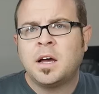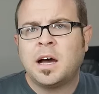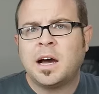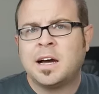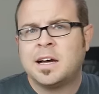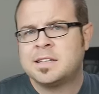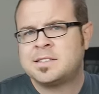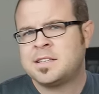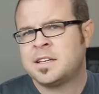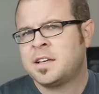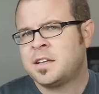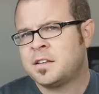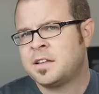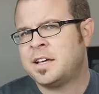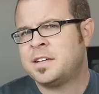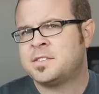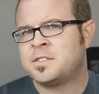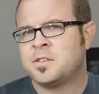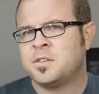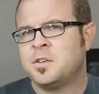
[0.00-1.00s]
Uh, at second
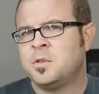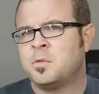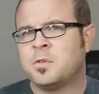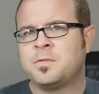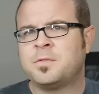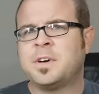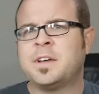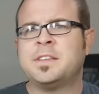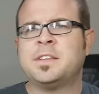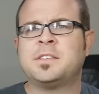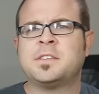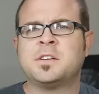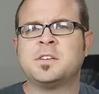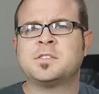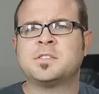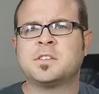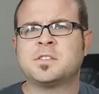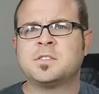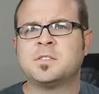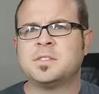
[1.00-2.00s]
glance, though, you will find that there
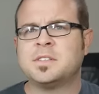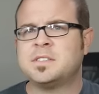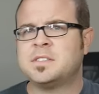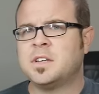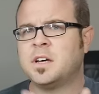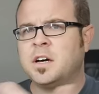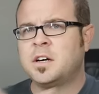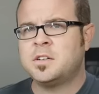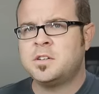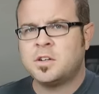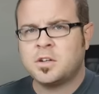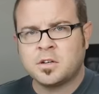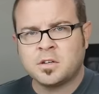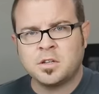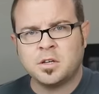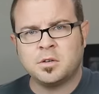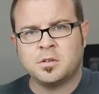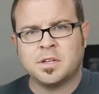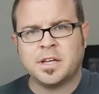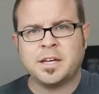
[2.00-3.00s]
is also this
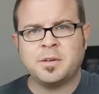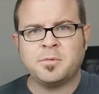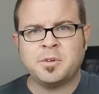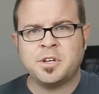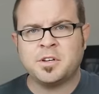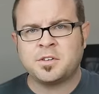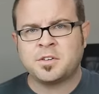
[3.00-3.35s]
underglow light when you